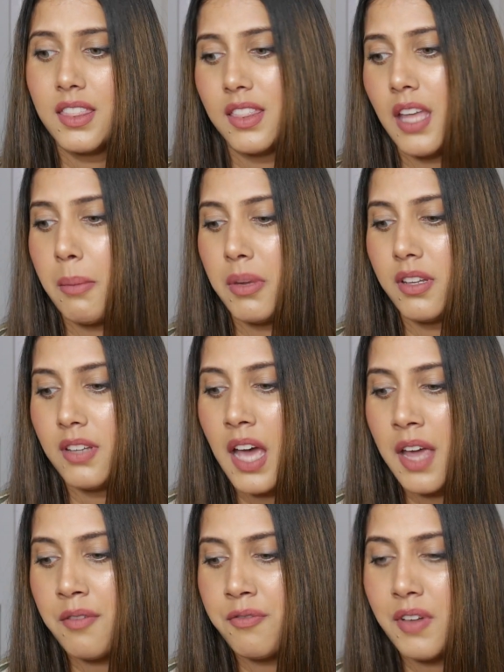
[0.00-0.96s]
I mean
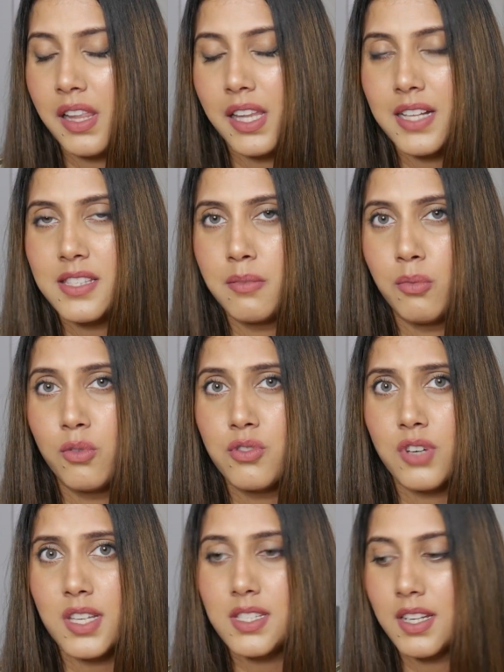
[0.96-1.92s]
I feel that's the more
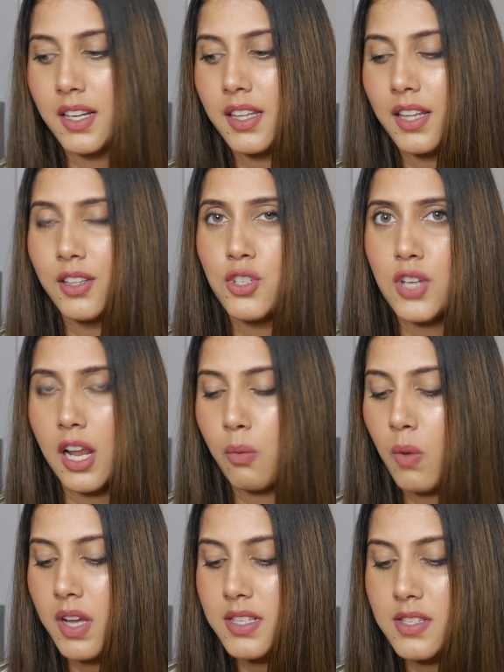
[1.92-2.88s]
trusted than the gel
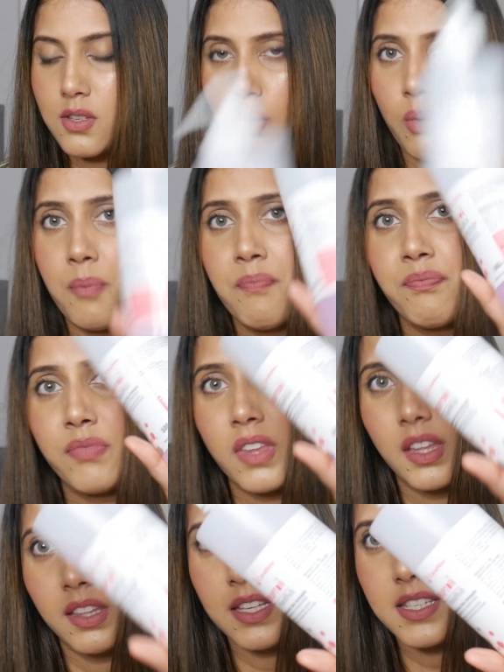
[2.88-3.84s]
one. So
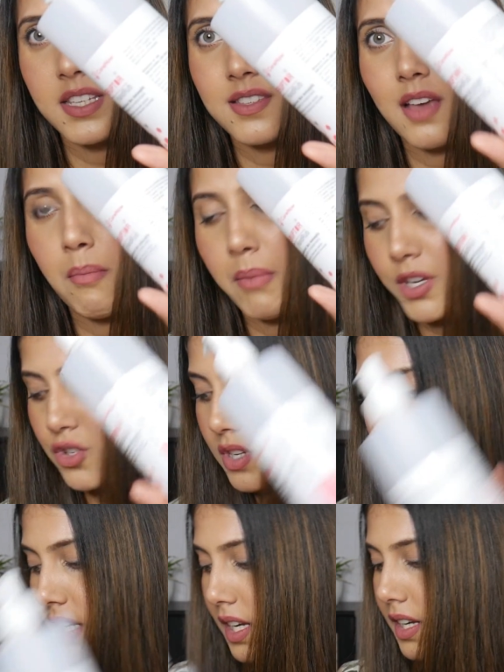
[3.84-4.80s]
this is a much
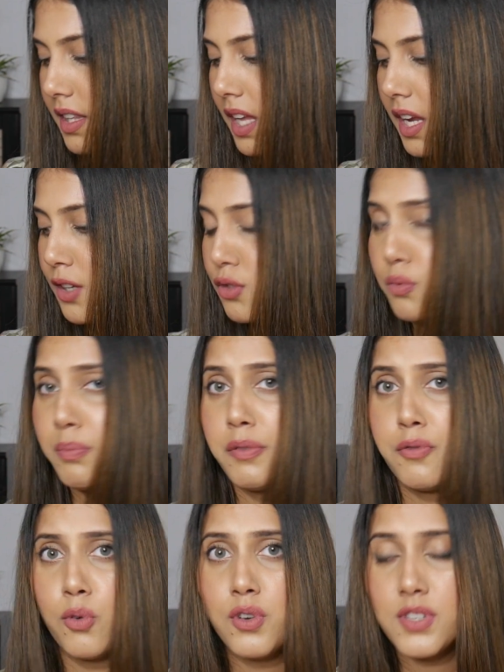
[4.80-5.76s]
needed thing to
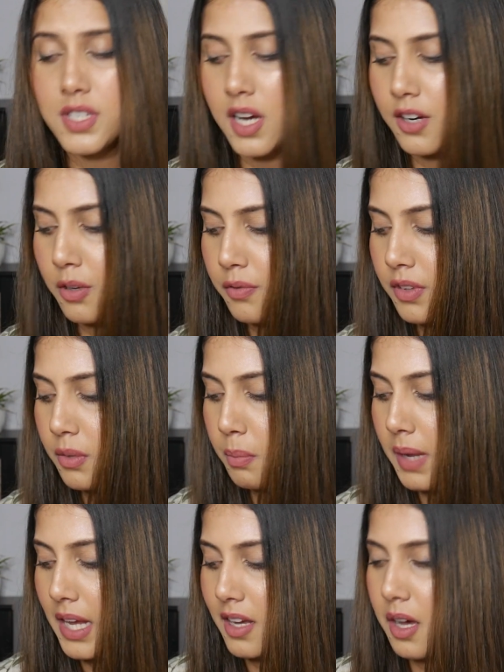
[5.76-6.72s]
before you start off with the
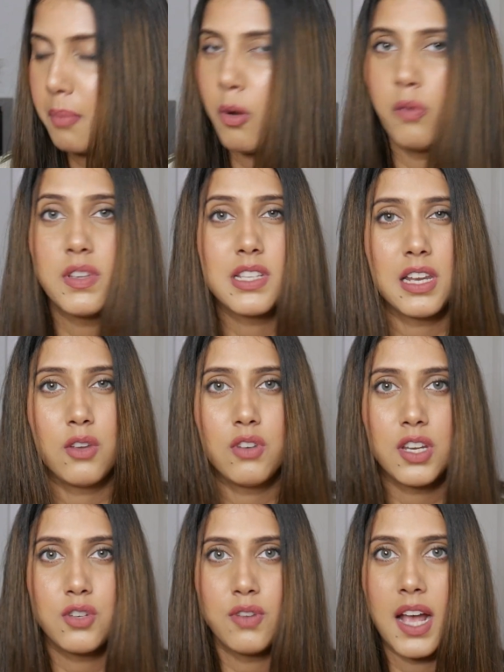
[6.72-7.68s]
makeup. Obviously you
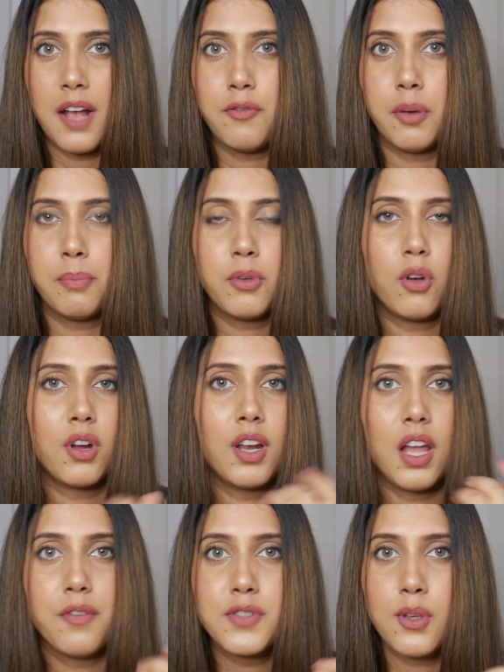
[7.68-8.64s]
need to have up your
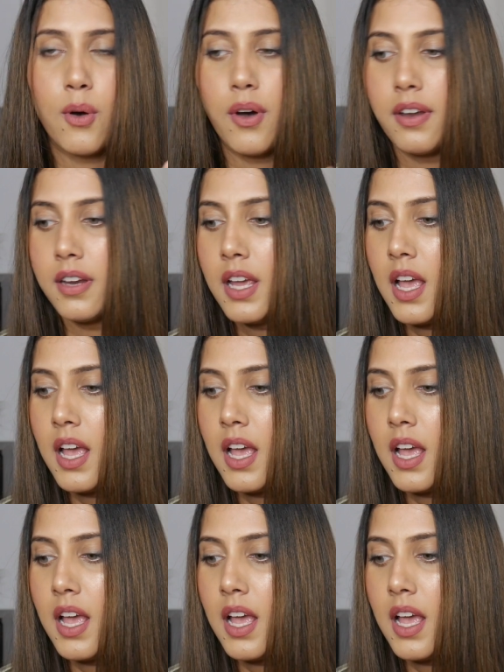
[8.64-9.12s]
gloves on,